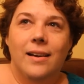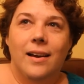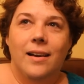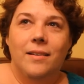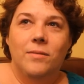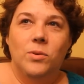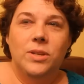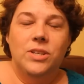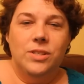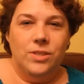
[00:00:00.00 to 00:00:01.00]
I've
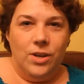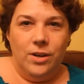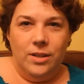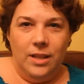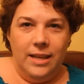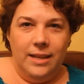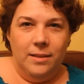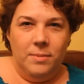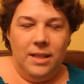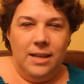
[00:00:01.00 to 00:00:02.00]
only just started liking
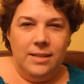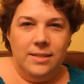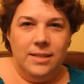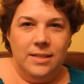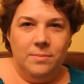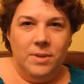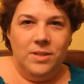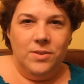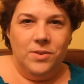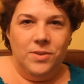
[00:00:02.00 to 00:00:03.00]
them in the last 6
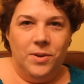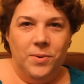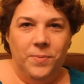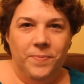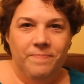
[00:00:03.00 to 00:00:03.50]
months or so.